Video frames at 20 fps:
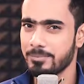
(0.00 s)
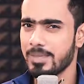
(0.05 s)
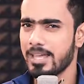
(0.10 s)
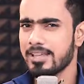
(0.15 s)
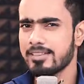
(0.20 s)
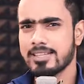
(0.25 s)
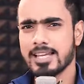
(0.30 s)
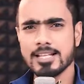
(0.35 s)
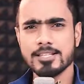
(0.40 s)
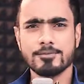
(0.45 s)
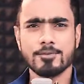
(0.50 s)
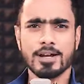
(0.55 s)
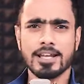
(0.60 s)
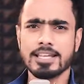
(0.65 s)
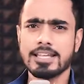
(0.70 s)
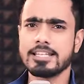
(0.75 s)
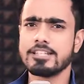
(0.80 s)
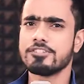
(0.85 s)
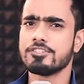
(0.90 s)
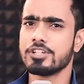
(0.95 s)
And that's why
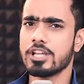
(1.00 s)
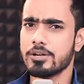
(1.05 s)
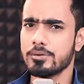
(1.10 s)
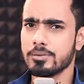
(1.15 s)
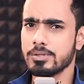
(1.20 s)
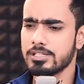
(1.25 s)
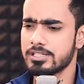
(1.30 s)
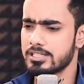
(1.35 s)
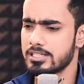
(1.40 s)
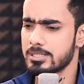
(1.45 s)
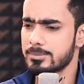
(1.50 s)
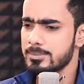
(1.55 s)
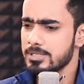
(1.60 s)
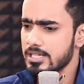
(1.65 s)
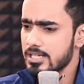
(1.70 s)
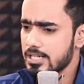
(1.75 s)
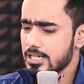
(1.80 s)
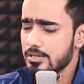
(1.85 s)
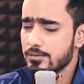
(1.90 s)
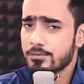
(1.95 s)
in general terms,
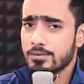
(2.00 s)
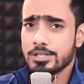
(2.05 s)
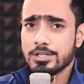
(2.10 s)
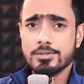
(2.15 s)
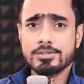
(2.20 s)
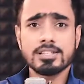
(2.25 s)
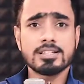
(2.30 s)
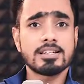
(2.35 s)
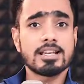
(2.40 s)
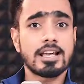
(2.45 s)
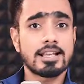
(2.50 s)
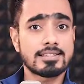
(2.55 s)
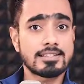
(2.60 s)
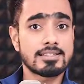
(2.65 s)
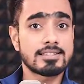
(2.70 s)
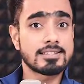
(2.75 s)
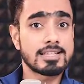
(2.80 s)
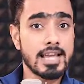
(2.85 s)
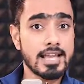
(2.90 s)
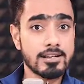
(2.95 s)
we use it as a
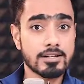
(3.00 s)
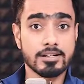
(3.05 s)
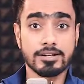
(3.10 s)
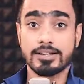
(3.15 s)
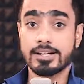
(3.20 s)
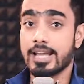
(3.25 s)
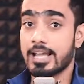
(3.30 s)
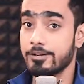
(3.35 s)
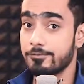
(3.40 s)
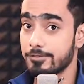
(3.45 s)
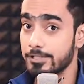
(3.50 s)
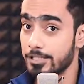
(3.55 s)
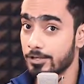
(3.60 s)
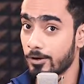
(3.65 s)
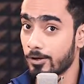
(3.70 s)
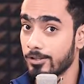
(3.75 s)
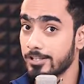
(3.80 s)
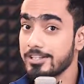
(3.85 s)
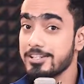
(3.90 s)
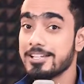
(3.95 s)
standard and we
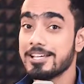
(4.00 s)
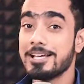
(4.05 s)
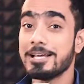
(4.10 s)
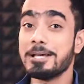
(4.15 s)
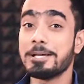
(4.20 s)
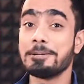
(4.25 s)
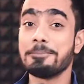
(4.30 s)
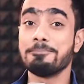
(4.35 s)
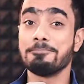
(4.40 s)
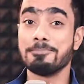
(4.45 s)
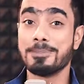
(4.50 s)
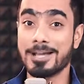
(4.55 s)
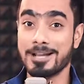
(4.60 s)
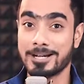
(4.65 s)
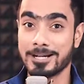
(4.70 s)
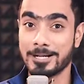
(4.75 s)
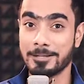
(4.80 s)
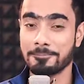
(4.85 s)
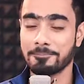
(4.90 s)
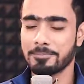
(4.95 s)
call it
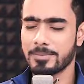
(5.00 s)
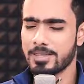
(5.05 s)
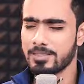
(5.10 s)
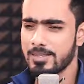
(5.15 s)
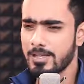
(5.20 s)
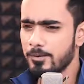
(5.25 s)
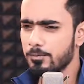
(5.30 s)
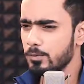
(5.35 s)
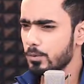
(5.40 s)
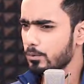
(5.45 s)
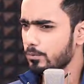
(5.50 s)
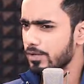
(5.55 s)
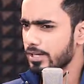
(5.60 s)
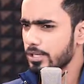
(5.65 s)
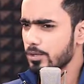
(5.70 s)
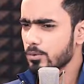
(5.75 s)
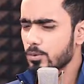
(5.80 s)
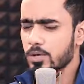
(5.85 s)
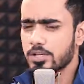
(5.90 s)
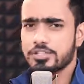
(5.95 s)
mega. And therefore, when
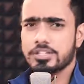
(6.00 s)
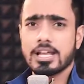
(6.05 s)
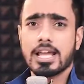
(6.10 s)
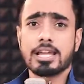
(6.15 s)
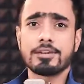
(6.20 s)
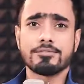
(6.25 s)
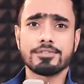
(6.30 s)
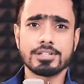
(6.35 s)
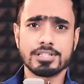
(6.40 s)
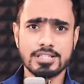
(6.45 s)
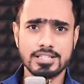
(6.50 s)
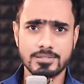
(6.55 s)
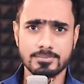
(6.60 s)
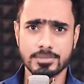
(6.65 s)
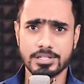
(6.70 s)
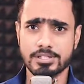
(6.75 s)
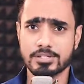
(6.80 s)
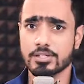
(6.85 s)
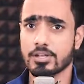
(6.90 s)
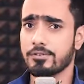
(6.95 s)
you watch
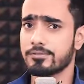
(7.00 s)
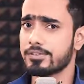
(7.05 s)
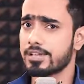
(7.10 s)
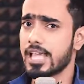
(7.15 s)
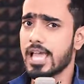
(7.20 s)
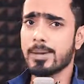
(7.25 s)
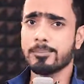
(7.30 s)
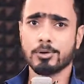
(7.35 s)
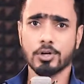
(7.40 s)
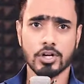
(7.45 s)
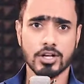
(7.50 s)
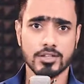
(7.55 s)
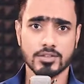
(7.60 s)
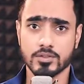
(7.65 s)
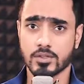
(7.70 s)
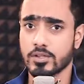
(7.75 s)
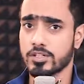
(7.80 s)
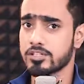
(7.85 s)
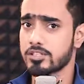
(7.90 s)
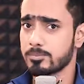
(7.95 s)
advertisements of cameras
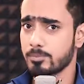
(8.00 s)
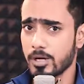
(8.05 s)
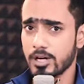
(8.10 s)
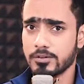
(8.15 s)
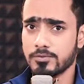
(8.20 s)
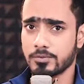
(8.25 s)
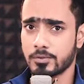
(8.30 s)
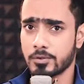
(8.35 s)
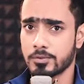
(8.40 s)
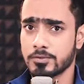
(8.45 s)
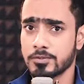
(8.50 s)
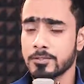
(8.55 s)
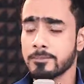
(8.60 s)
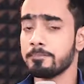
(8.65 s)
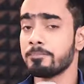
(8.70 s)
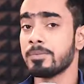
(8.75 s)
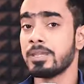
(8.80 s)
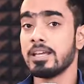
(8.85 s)
or smartphones,